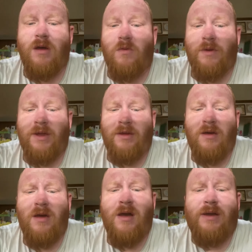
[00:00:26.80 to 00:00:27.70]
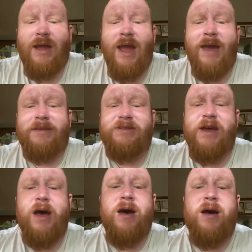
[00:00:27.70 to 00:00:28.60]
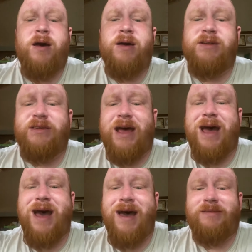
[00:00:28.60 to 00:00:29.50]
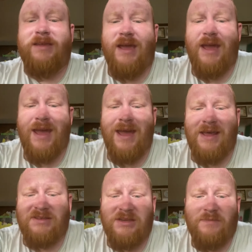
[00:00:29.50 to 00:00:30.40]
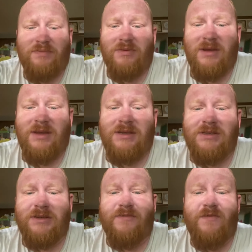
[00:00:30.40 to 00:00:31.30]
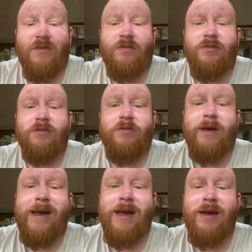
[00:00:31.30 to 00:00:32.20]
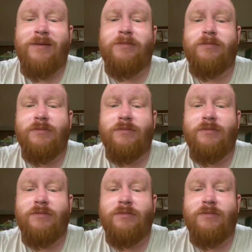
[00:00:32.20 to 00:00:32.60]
When I look at stars, out there, in place for a while.